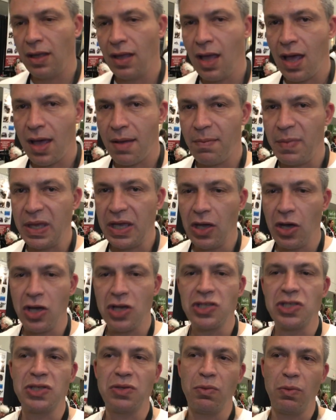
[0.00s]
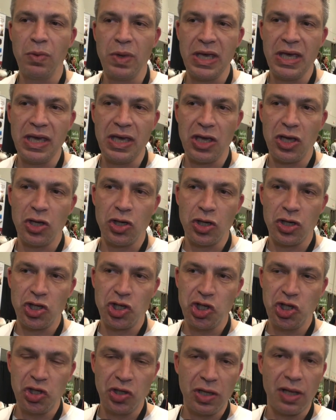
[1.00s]
Yeah, because we
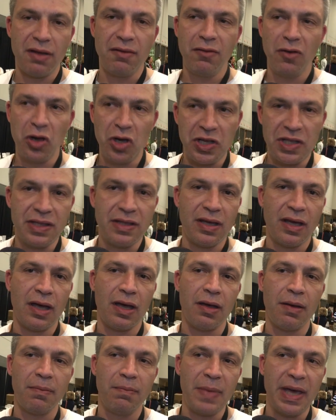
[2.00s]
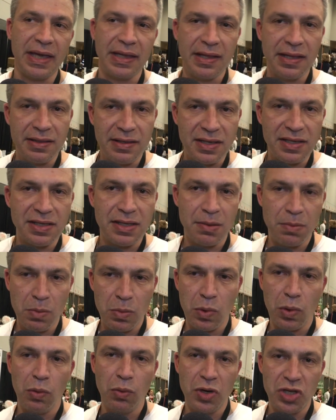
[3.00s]
should avoid the
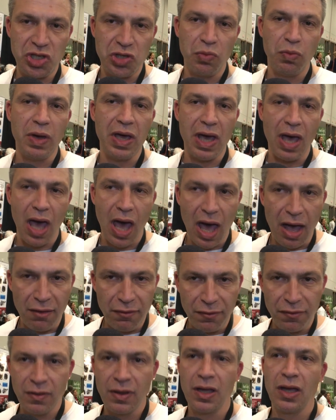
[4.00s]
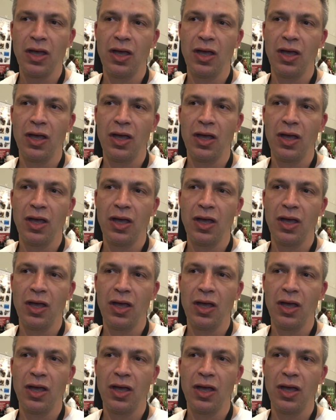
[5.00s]
magnetism which we have,